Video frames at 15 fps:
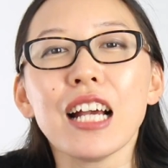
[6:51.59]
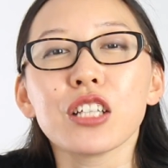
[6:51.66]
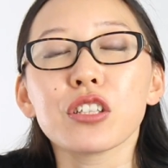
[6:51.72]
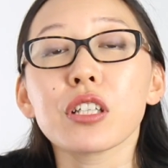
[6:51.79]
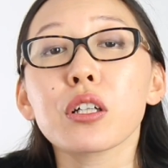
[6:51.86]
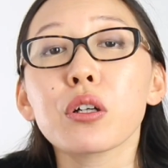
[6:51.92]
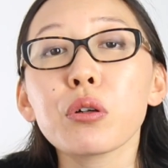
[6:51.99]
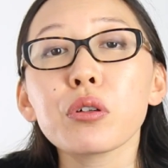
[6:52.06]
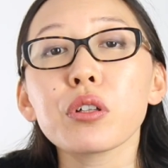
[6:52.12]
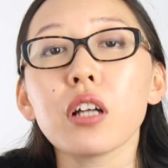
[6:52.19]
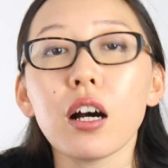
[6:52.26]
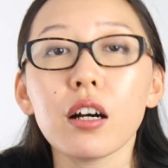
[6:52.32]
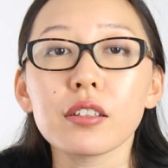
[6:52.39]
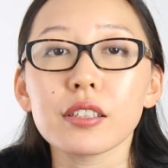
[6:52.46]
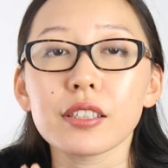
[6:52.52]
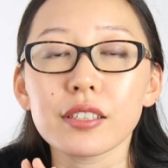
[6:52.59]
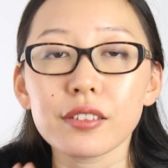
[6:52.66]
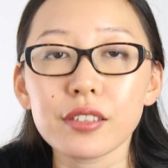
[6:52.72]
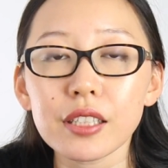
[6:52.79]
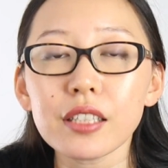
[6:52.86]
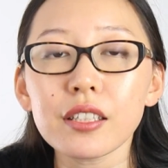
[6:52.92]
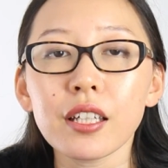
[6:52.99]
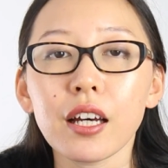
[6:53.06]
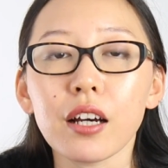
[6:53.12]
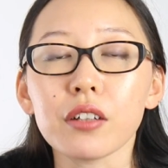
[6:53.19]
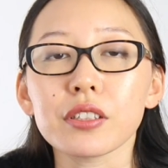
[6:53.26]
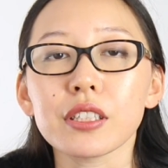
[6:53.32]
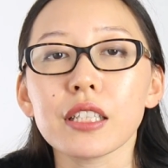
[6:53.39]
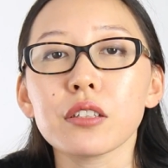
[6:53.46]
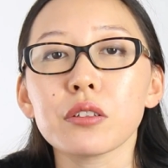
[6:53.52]
so include all these
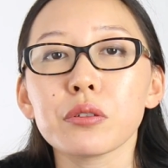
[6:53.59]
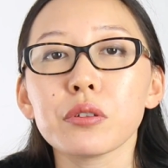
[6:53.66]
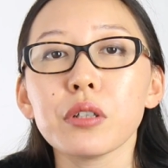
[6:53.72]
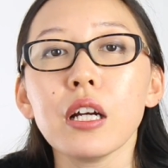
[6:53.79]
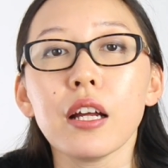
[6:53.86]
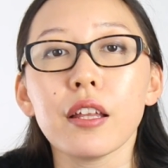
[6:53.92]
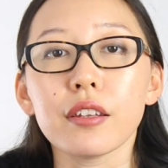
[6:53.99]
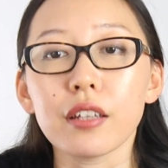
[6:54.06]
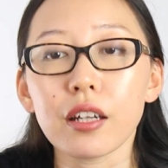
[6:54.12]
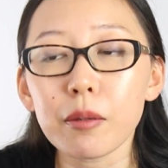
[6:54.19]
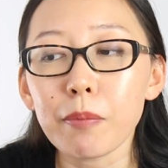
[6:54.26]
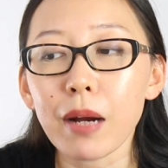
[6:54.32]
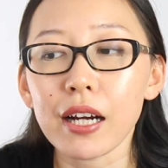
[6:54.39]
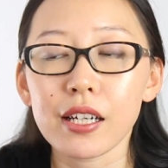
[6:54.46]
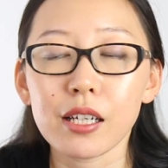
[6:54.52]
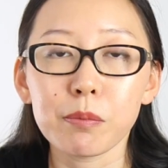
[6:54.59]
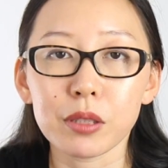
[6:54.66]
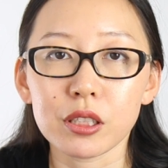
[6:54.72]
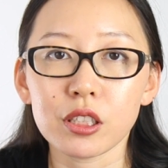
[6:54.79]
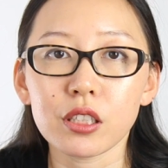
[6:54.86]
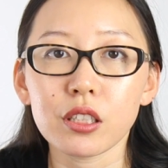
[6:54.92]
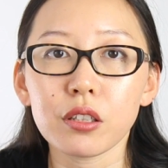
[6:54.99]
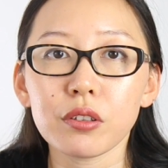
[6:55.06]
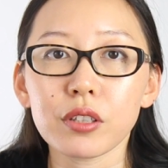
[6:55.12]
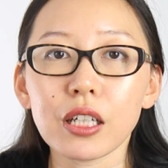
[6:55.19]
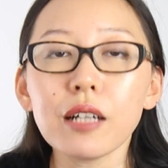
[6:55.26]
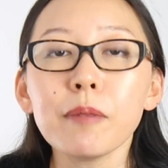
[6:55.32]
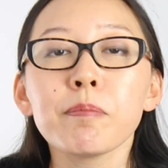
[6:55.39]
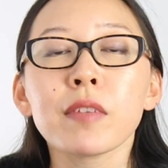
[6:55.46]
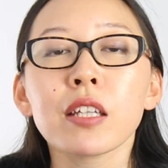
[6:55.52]
details into their marketing
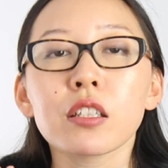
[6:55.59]
material